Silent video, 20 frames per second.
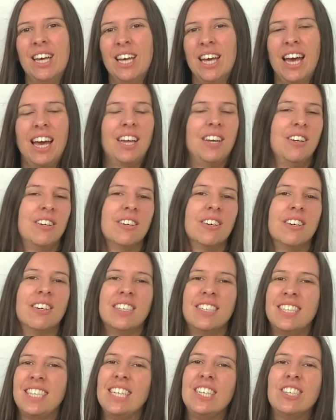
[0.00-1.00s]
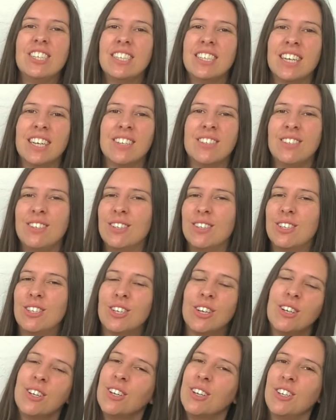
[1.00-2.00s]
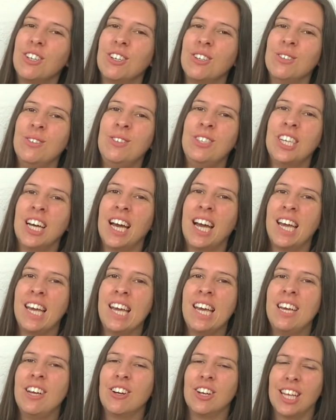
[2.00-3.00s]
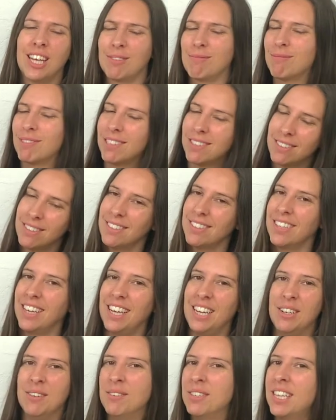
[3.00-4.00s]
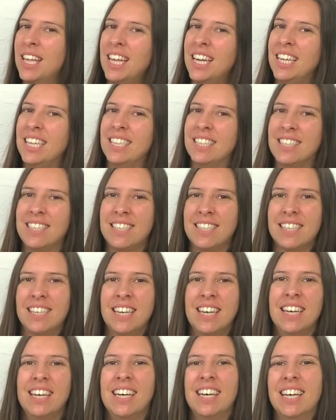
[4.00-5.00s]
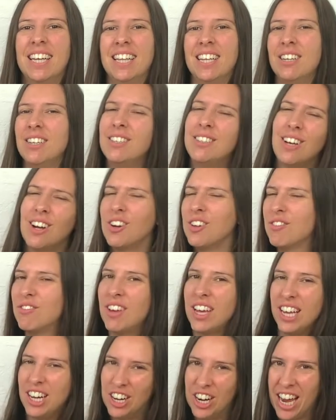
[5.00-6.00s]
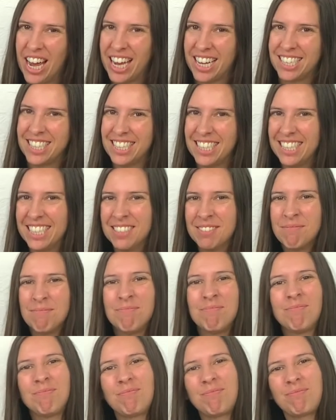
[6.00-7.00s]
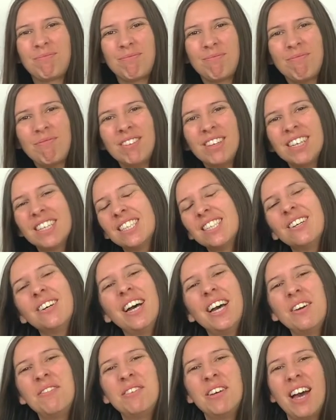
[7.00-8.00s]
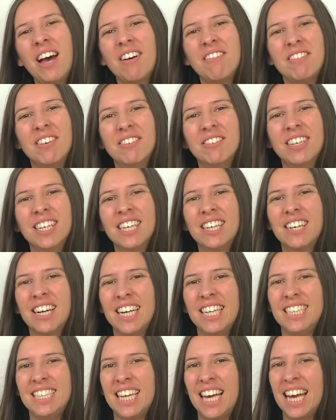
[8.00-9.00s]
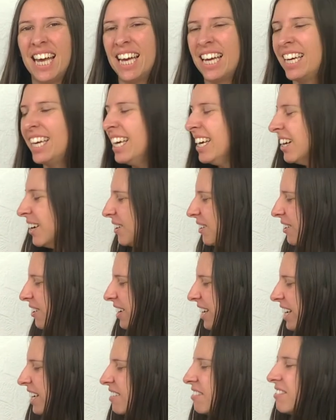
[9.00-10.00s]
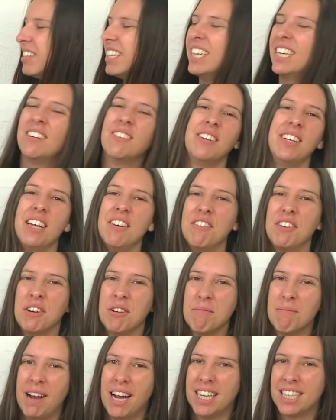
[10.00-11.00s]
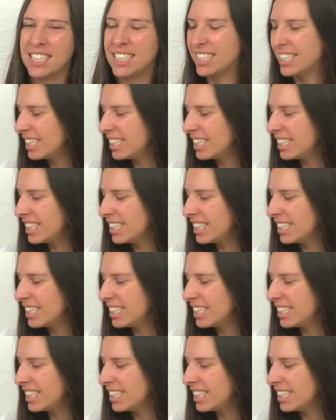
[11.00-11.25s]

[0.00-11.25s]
and your teacher tells you to turn on your Ujjayi, you're like, I know what that is. A little Darth Vader action. So I hope you have a really great day or evening whenever you're practicing